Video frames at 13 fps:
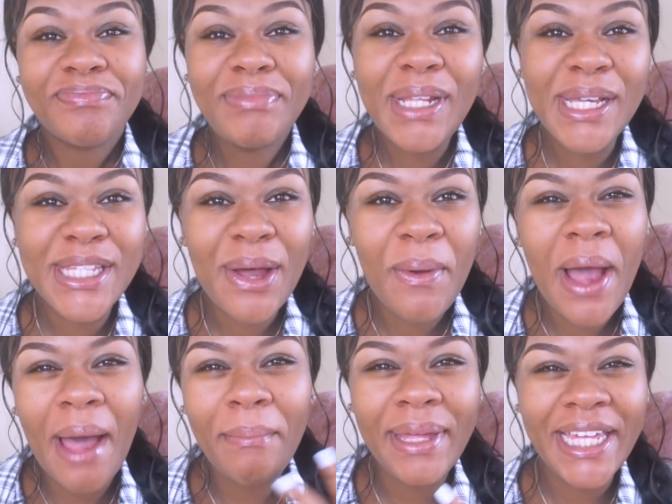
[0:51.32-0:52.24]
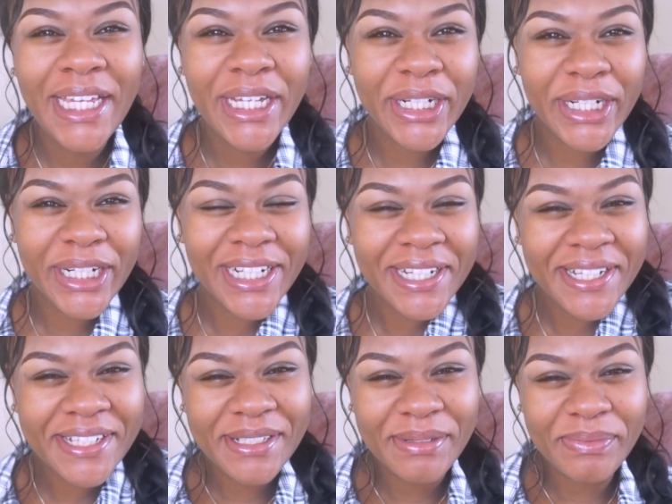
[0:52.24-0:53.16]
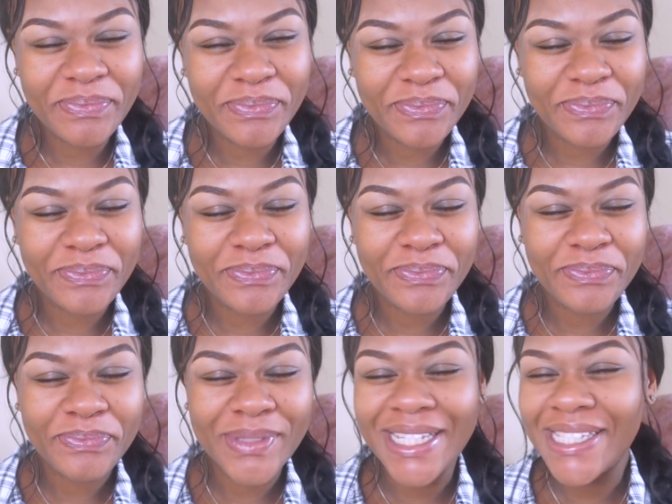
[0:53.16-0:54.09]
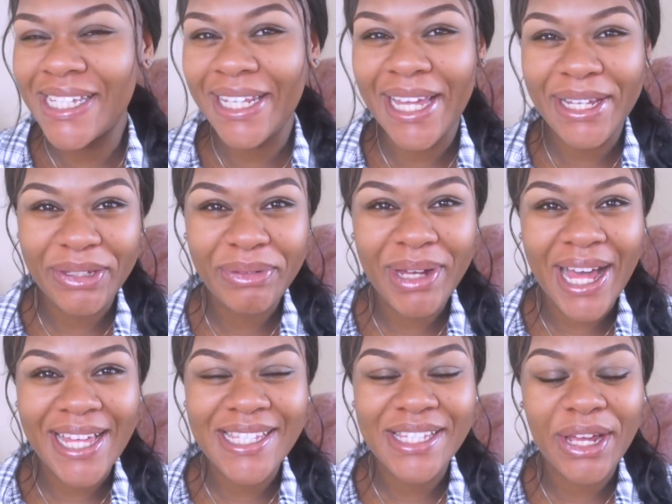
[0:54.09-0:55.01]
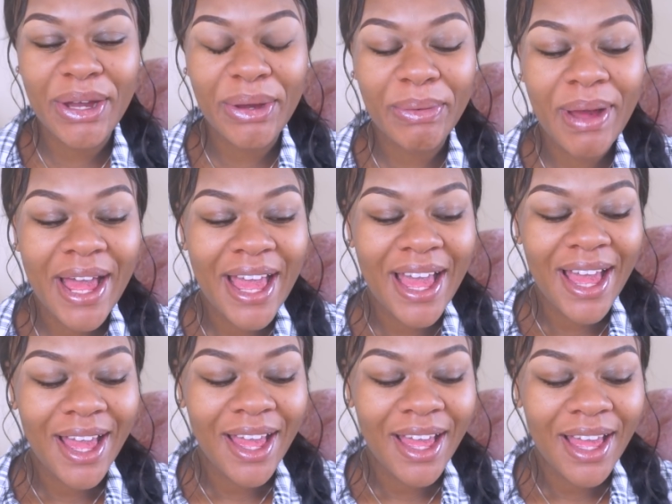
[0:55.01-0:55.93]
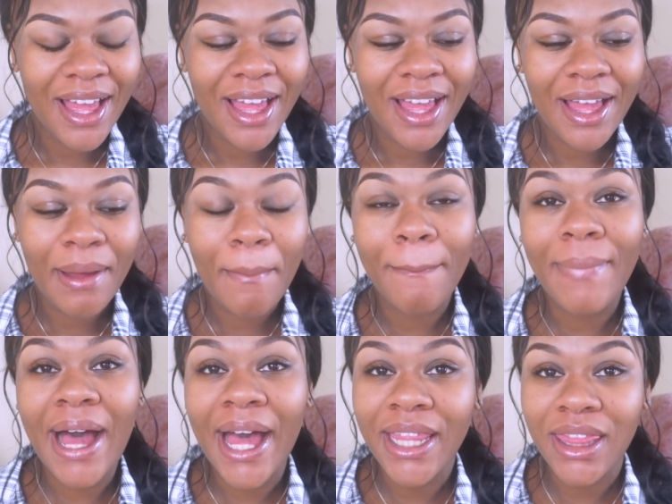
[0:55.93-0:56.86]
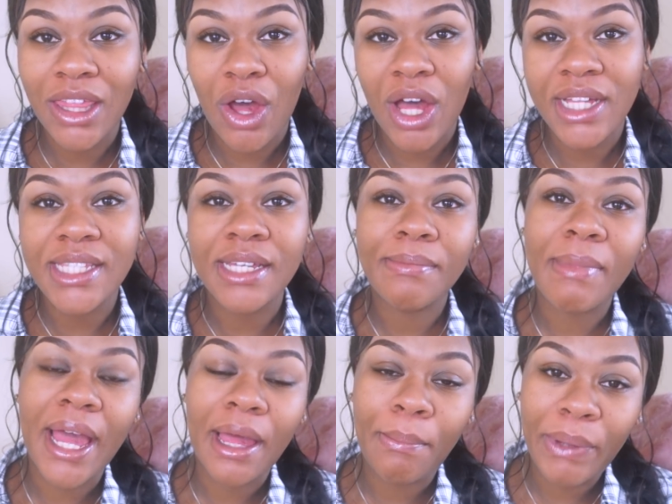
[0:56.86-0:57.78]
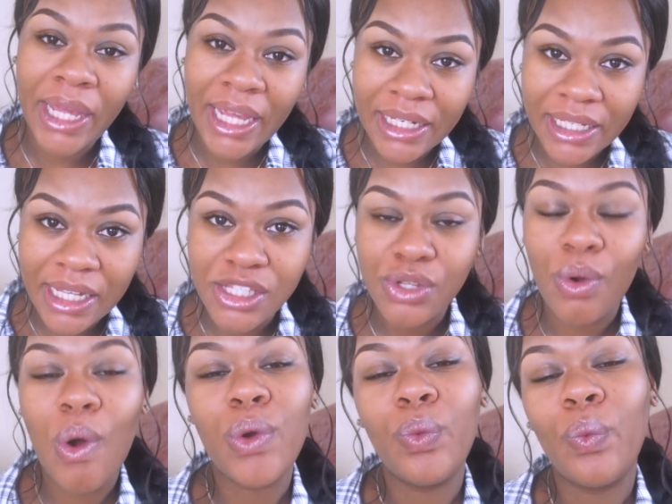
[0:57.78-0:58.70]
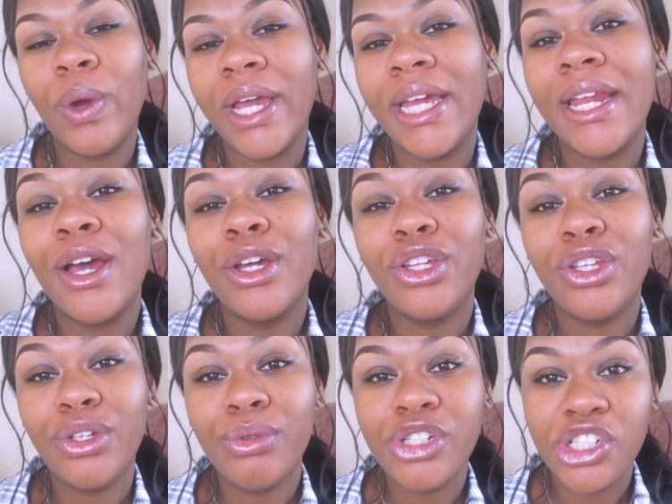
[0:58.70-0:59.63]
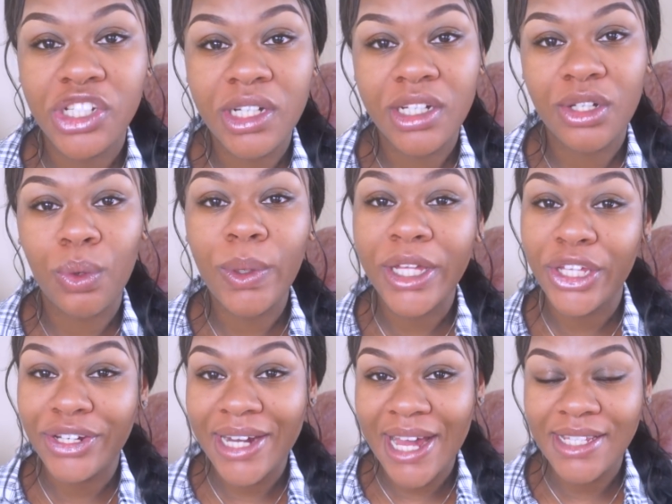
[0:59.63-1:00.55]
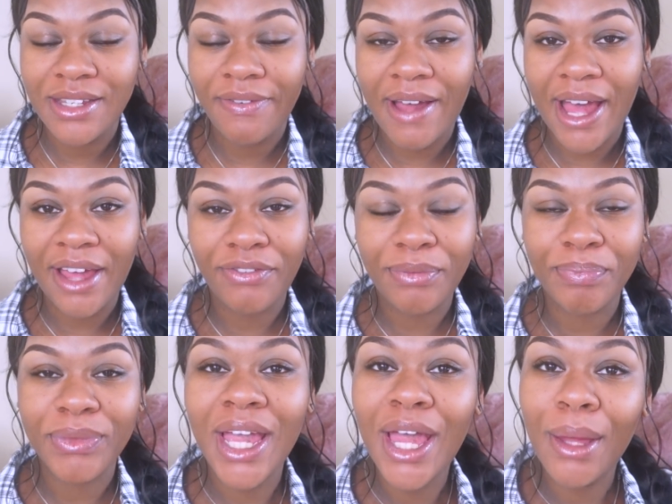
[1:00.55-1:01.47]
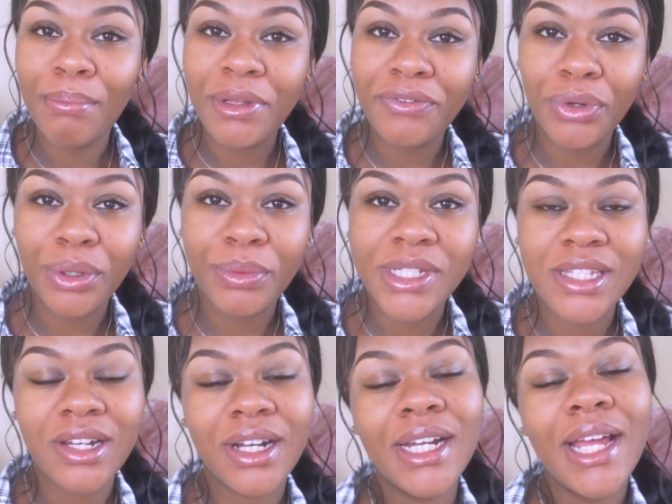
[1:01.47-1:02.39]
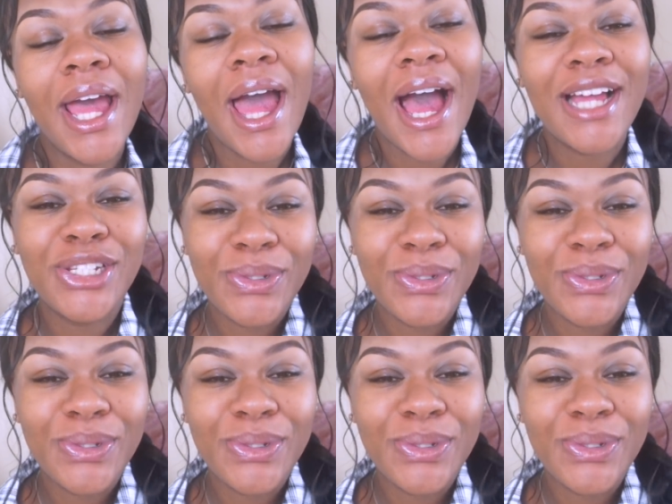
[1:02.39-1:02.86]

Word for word: so I'm here to let you guys know my thoughts and my opinions on when you should quit your nine to five. Before we start, I